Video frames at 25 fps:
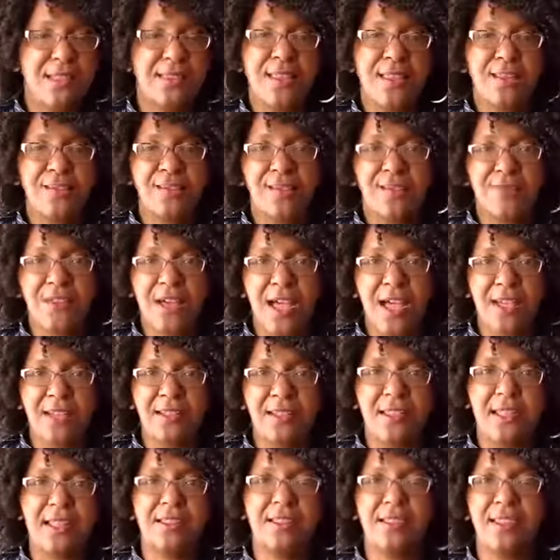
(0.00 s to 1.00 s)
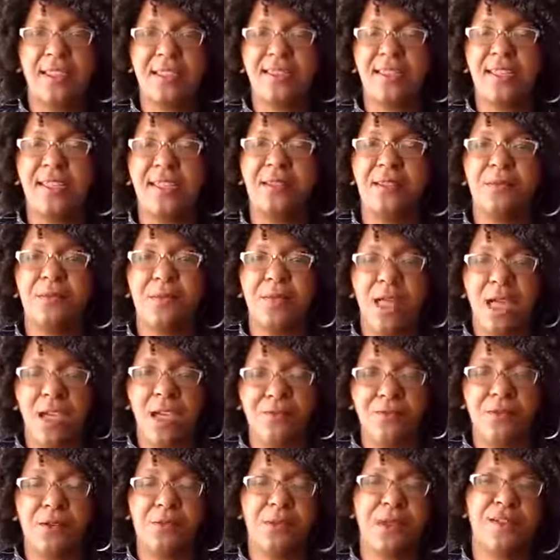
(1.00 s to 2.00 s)
And that's fine. Like LinkedIn, the
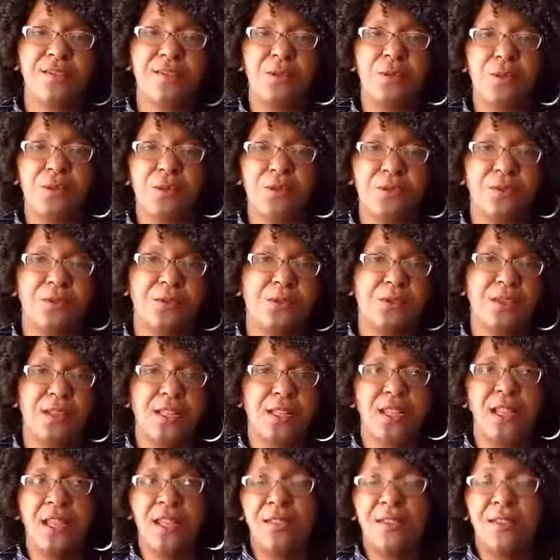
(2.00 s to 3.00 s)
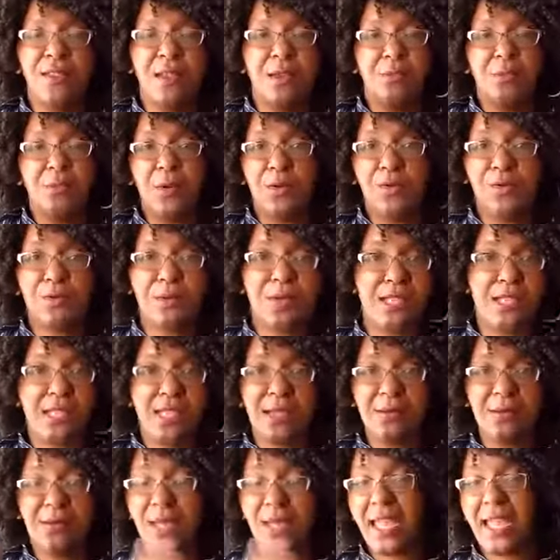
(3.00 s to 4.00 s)
platform has more authority than both
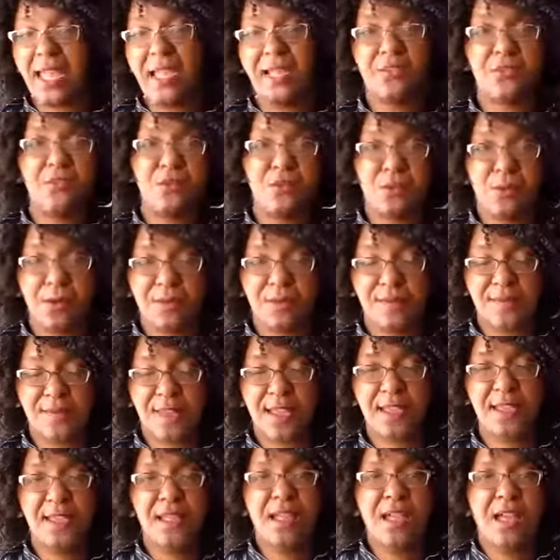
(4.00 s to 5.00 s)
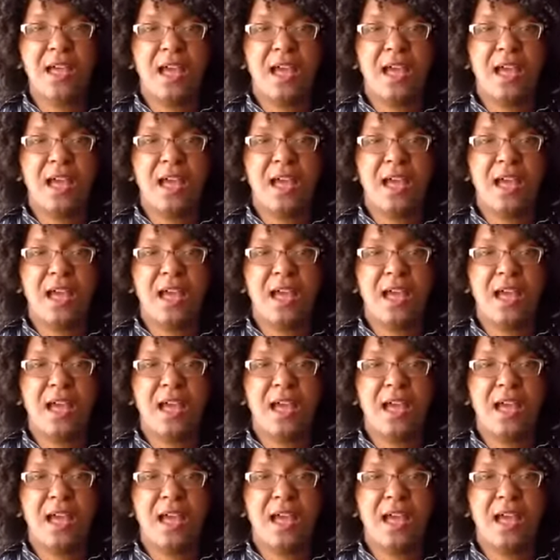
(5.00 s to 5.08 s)
Medium and your website.